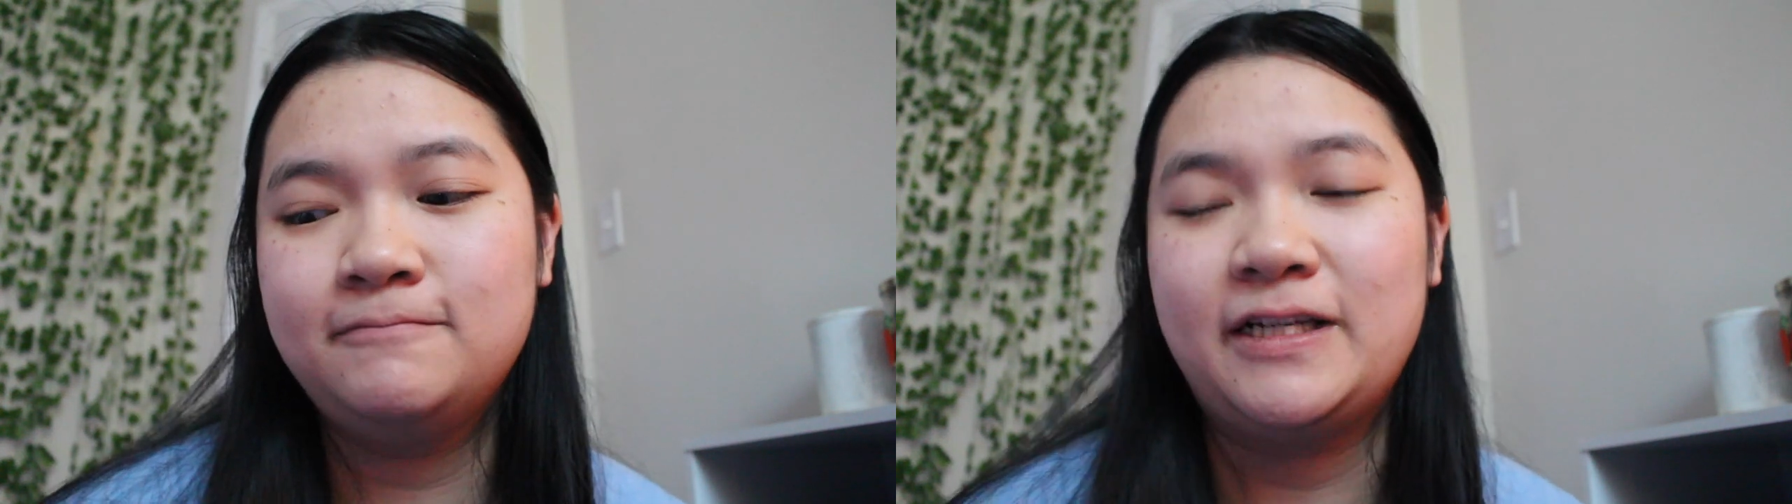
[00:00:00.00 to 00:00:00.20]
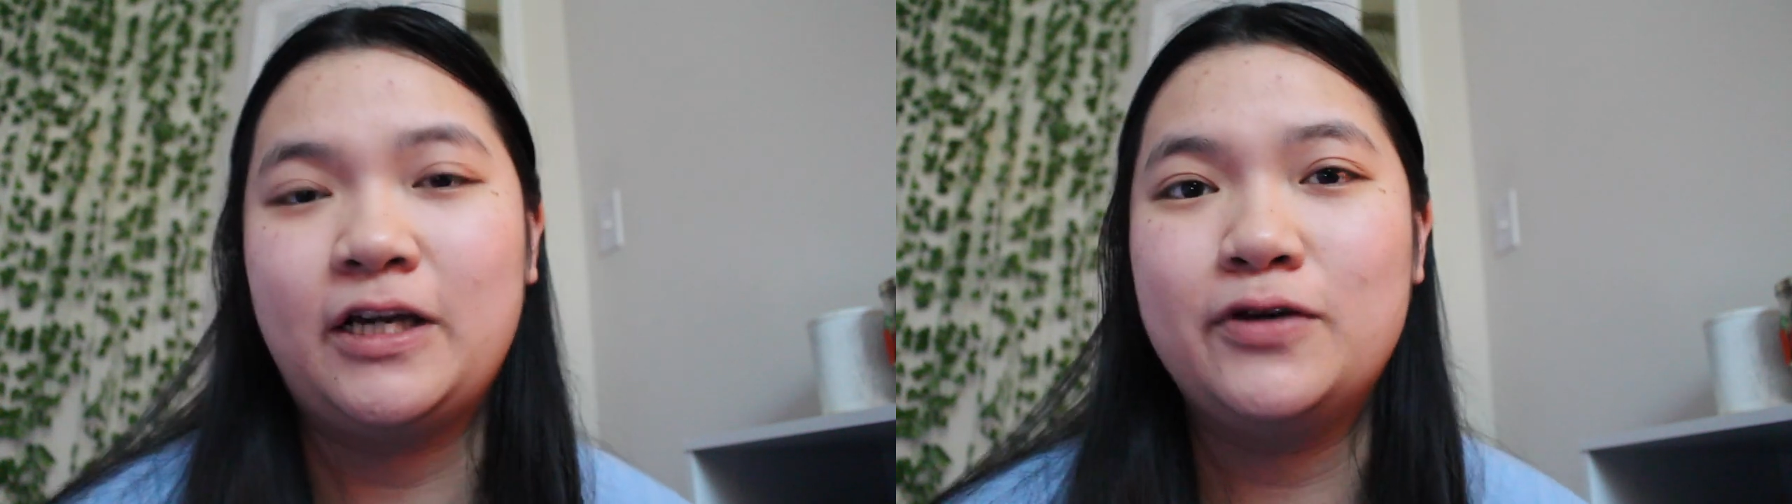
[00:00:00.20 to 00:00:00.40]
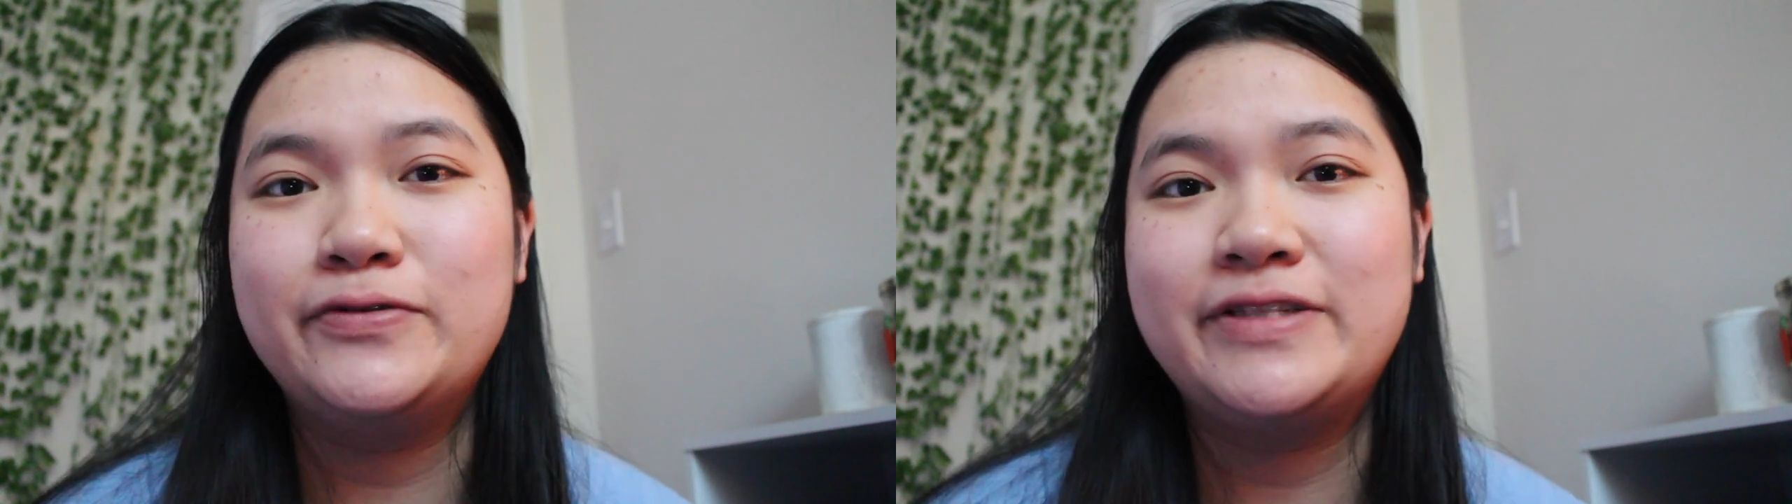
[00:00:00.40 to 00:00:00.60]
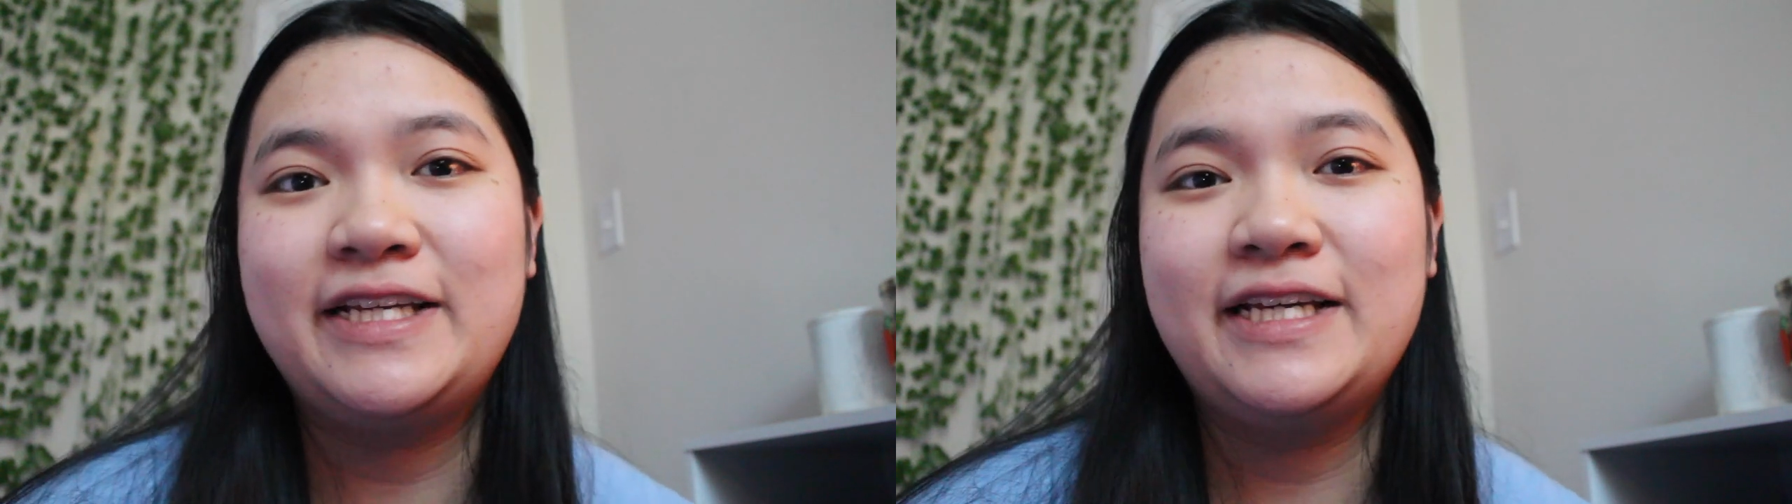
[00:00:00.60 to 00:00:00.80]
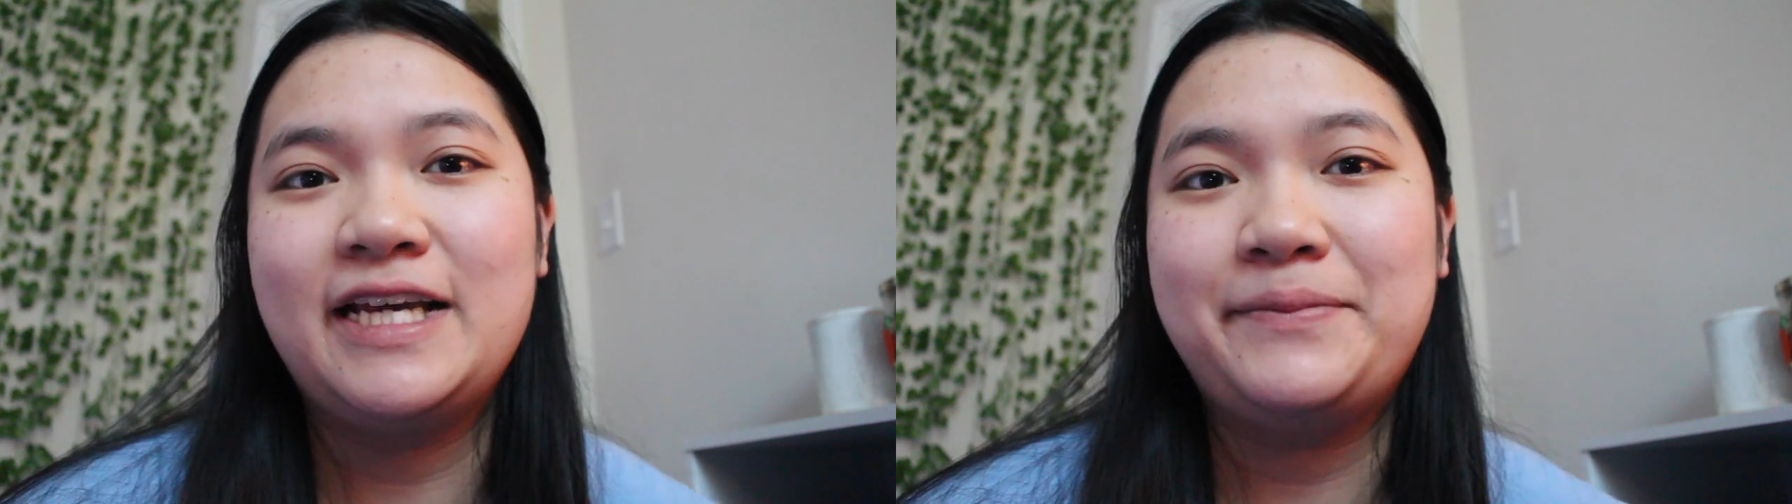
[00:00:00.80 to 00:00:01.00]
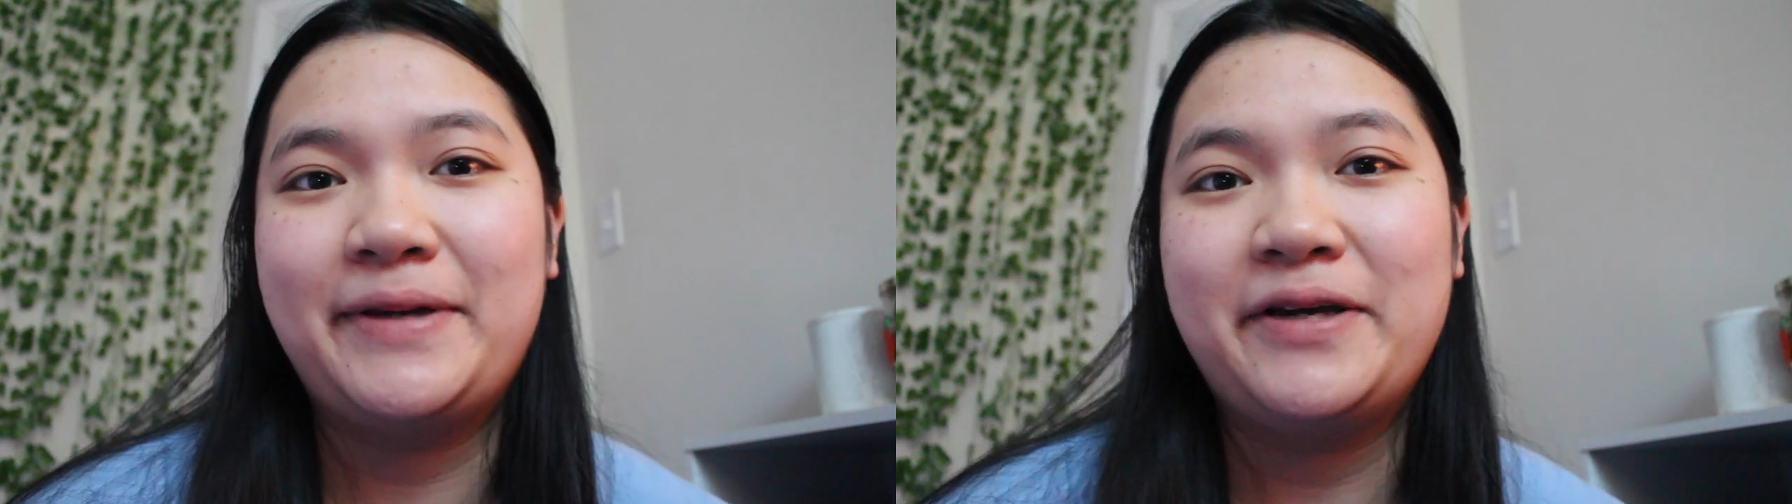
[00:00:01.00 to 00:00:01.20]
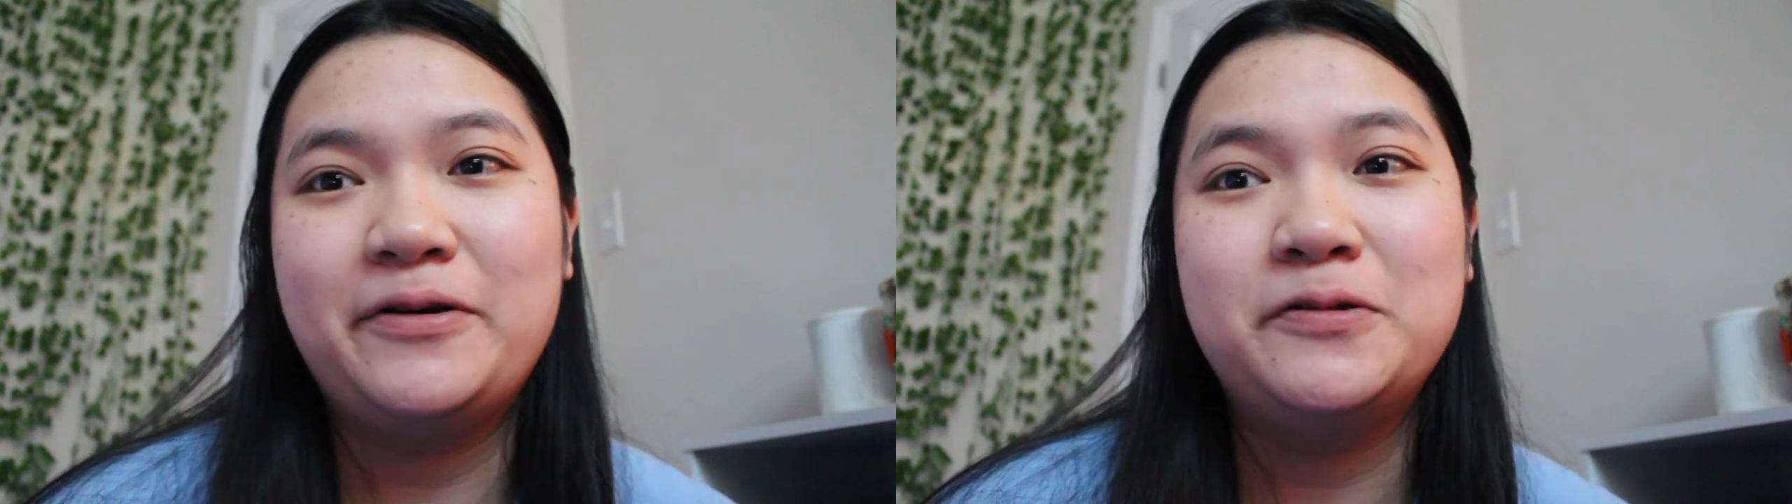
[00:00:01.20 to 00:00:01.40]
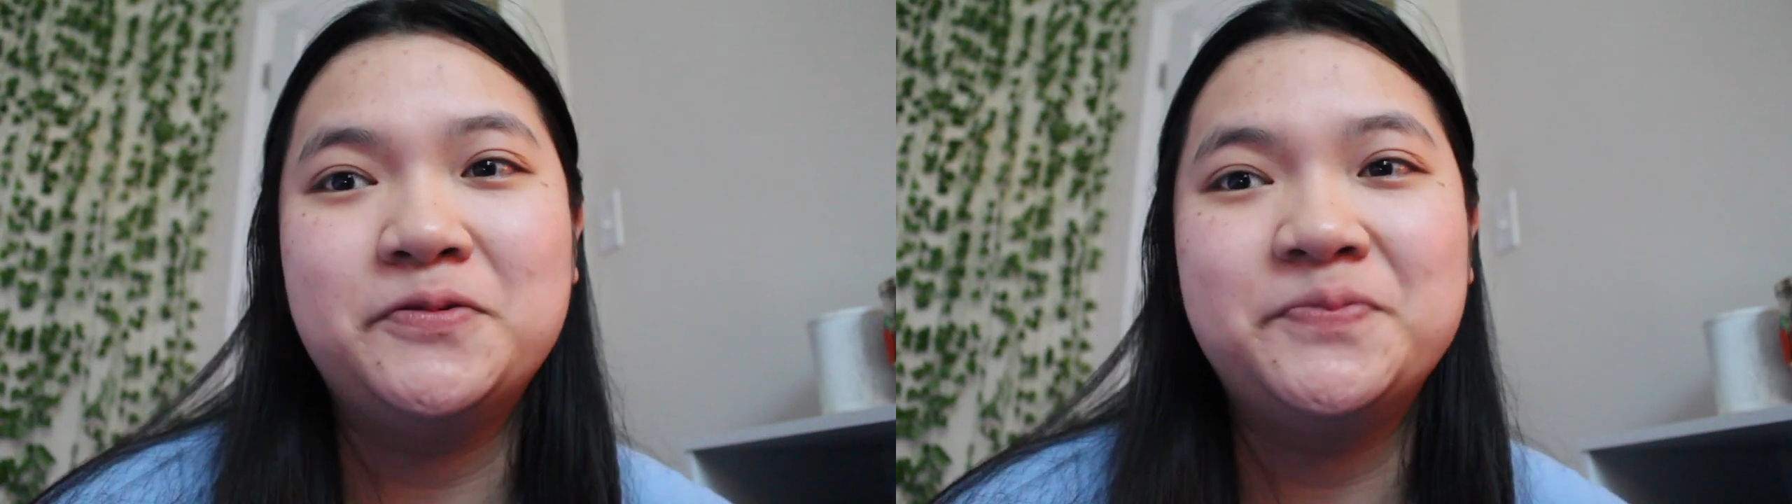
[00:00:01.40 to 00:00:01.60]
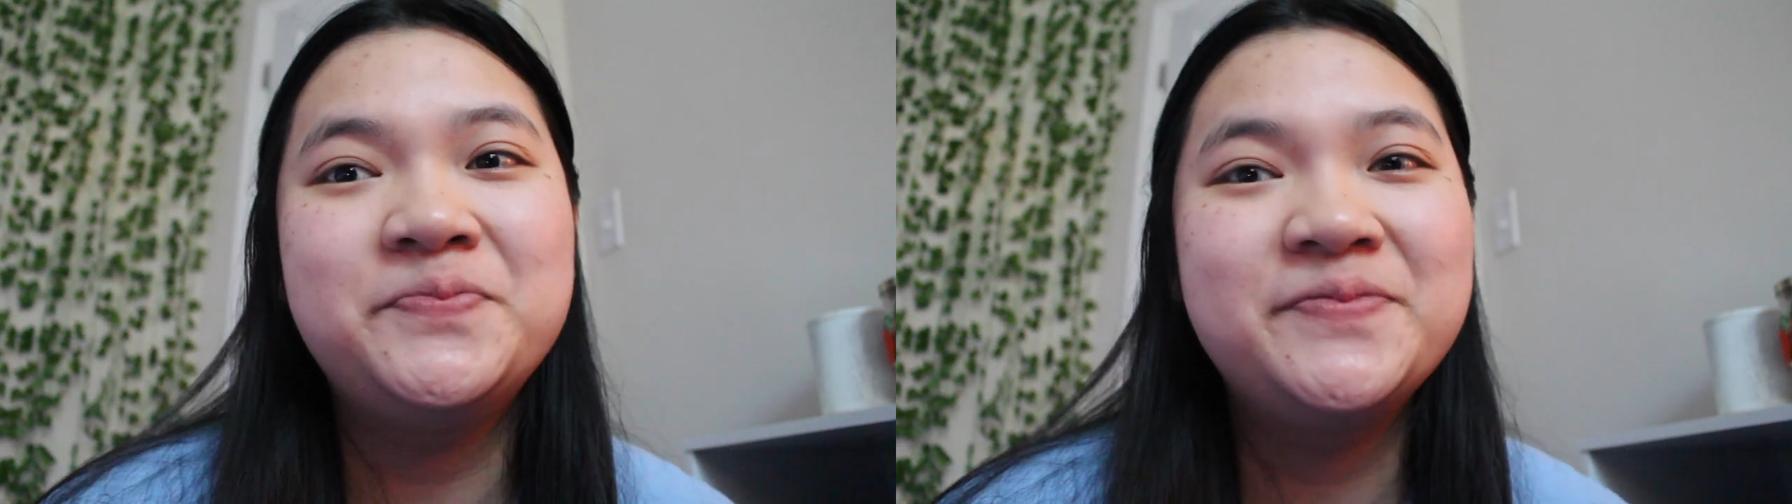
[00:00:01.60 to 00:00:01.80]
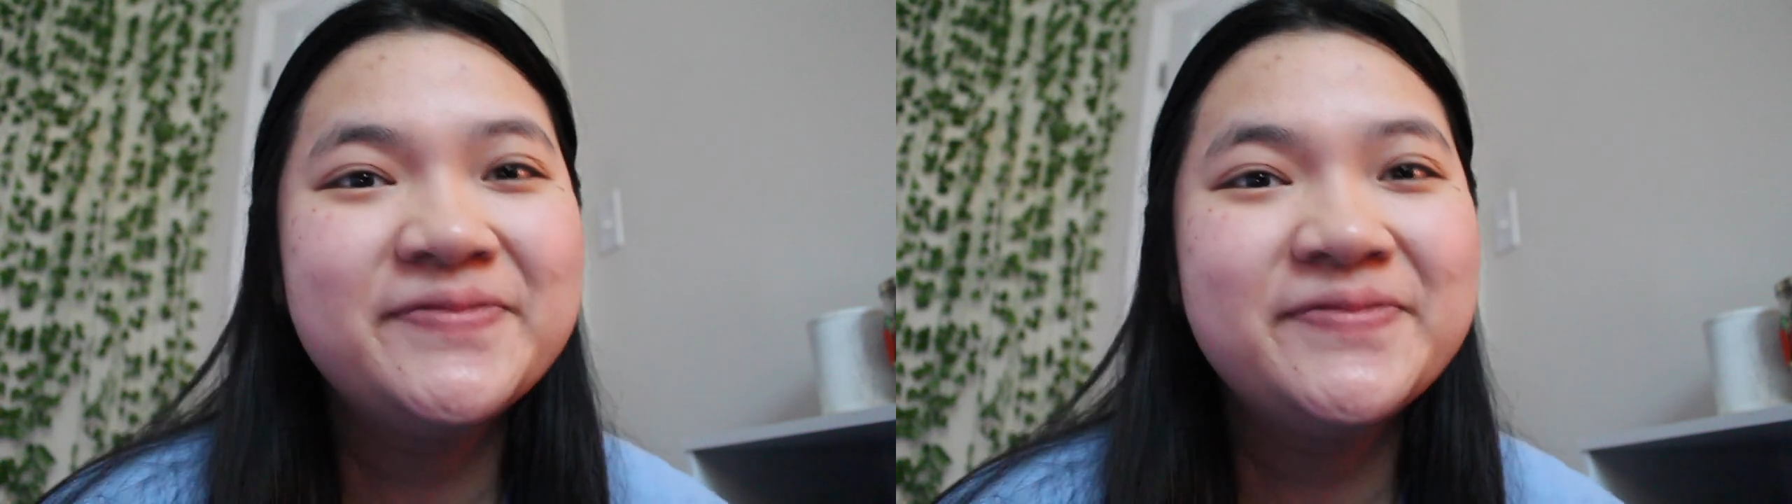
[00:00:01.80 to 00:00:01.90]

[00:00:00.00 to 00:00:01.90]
and cozy in my own